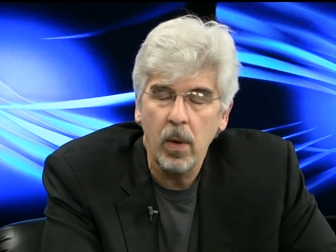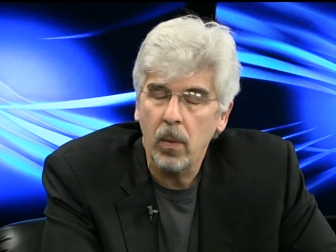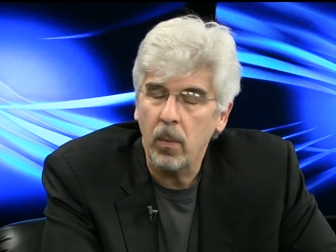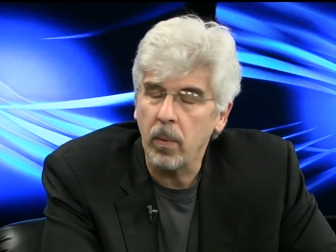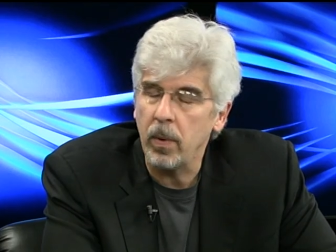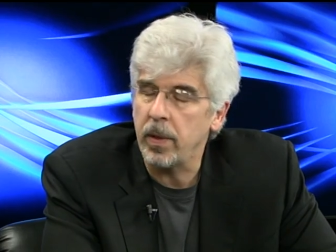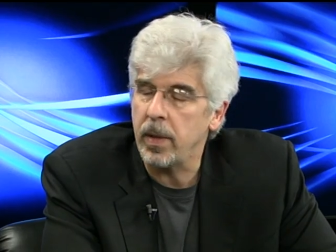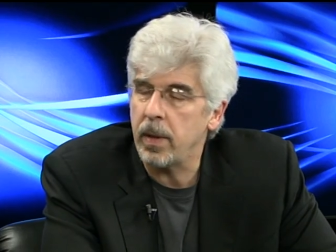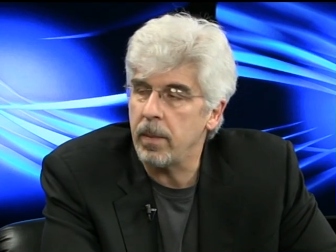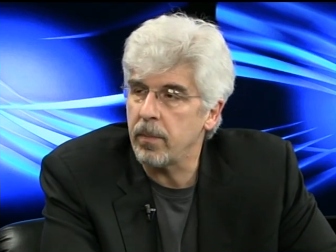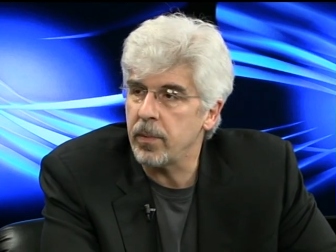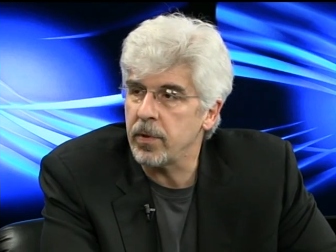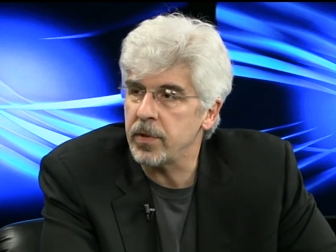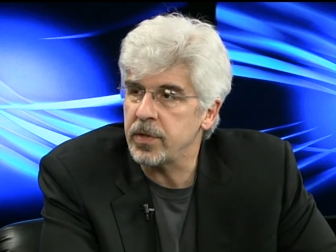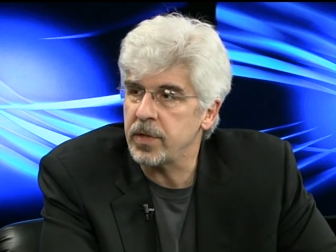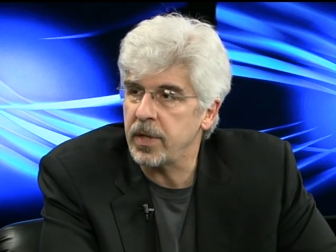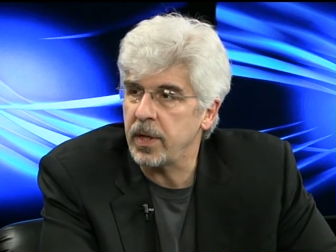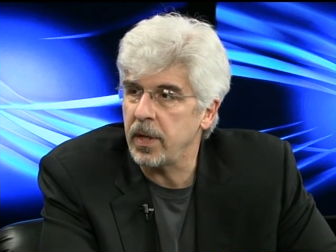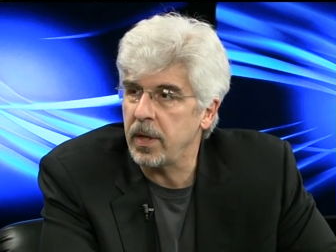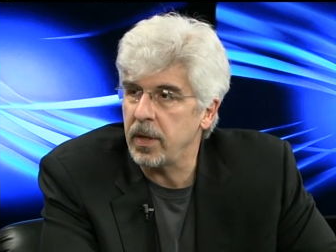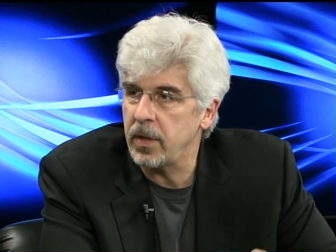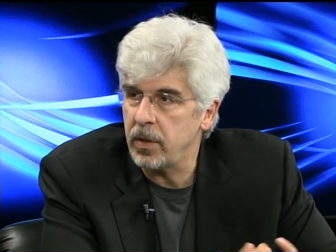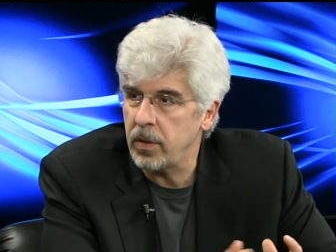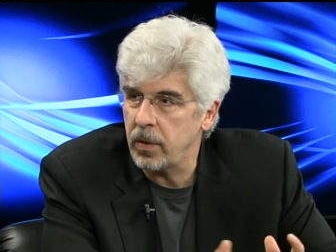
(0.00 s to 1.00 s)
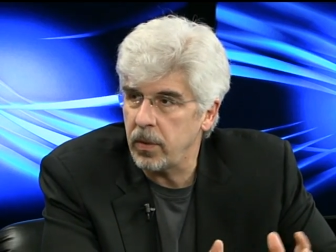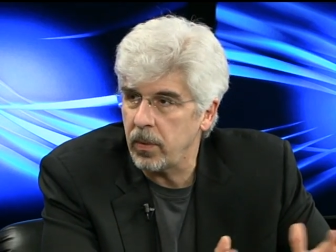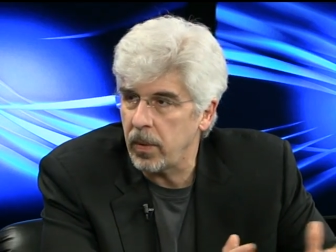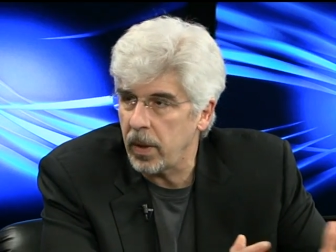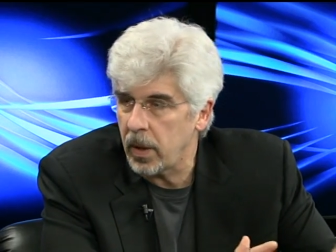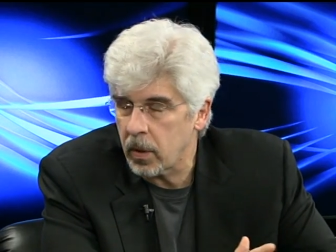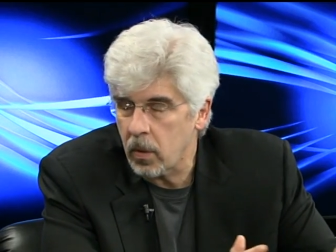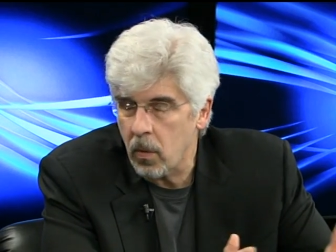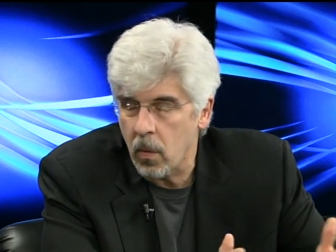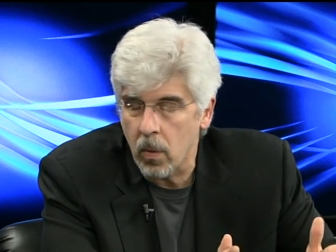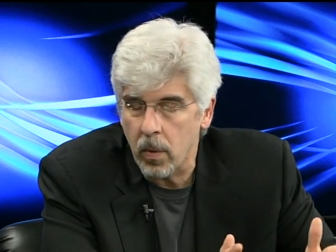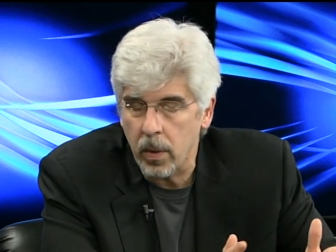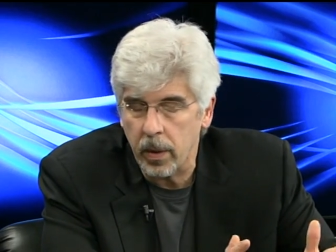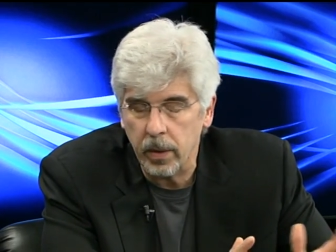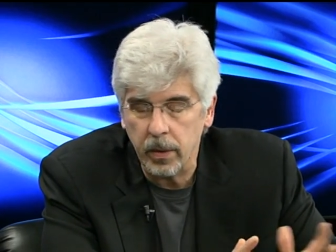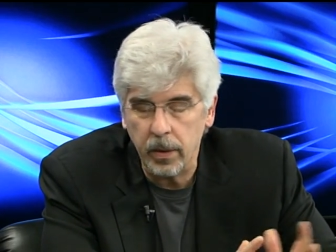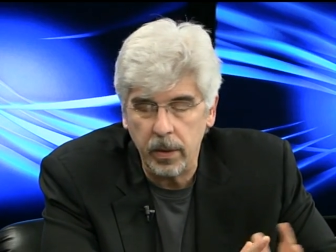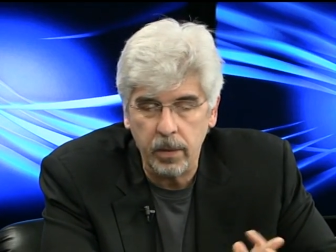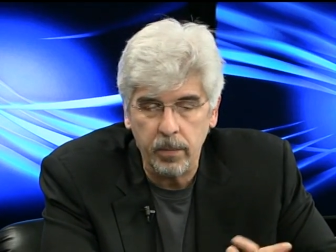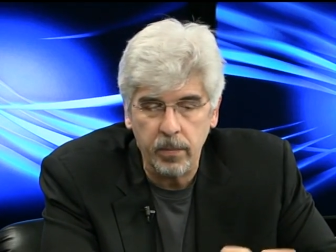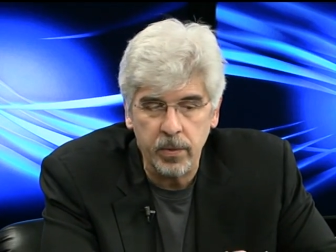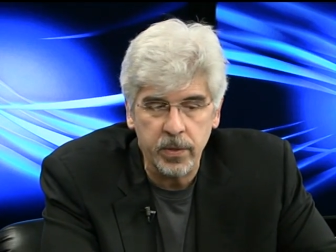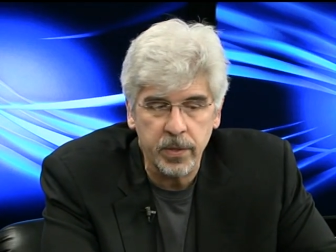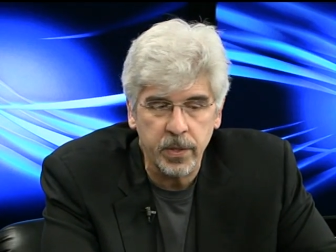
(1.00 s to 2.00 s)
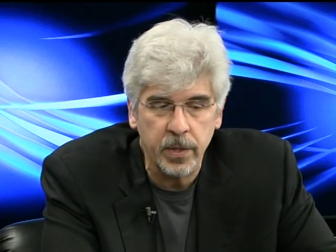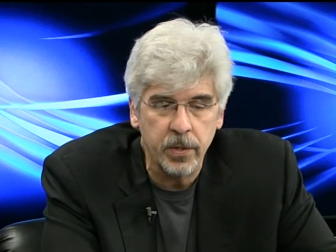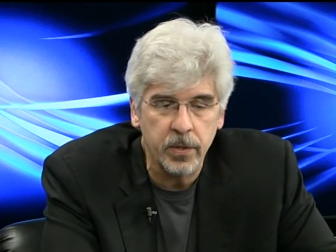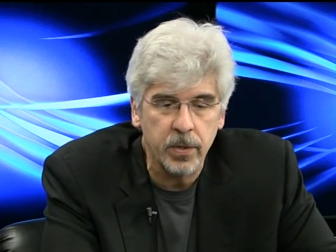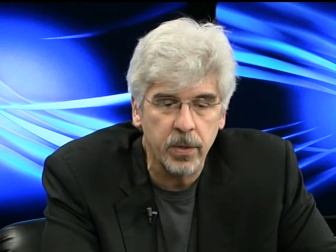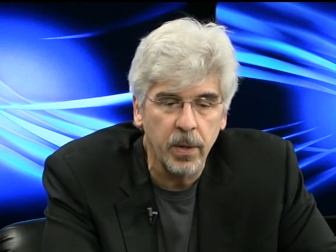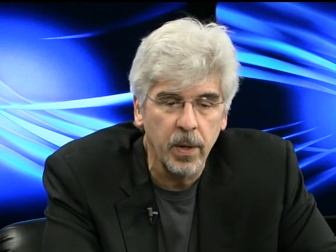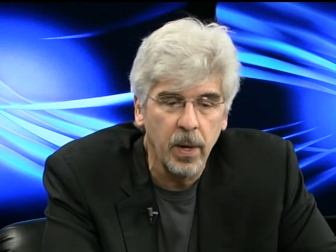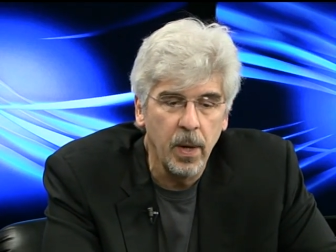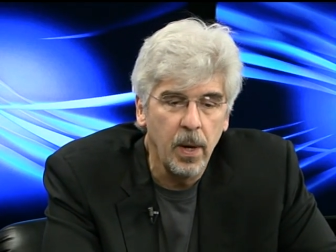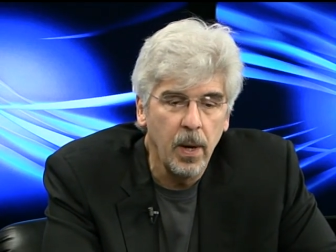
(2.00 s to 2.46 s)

we then proceed and do accordingly the procedure.